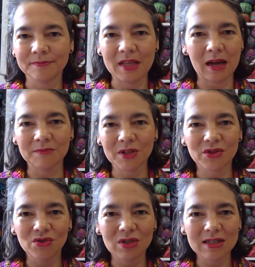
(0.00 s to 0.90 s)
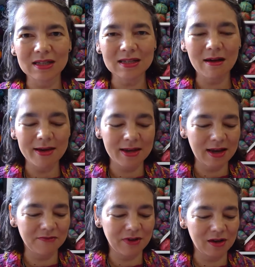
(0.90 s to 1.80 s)
yeah, as soon as it's high
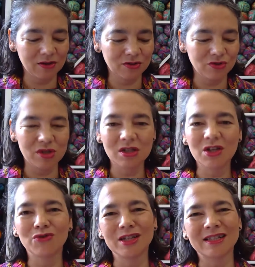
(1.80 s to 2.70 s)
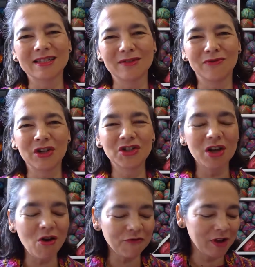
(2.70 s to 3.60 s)
enough, I'll do the decreases and finish
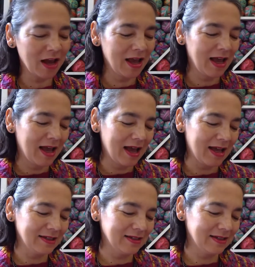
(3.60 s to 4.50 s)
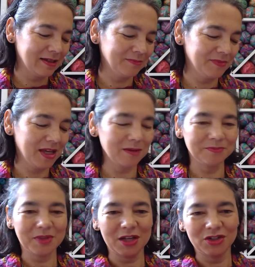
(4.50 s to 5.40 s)
it off. And yeah,
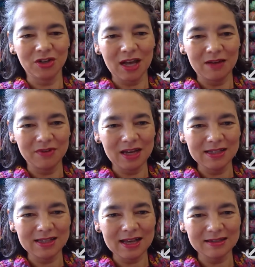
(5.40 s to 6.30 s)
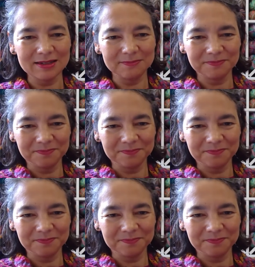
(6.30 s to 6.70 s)
I should have a nice hat.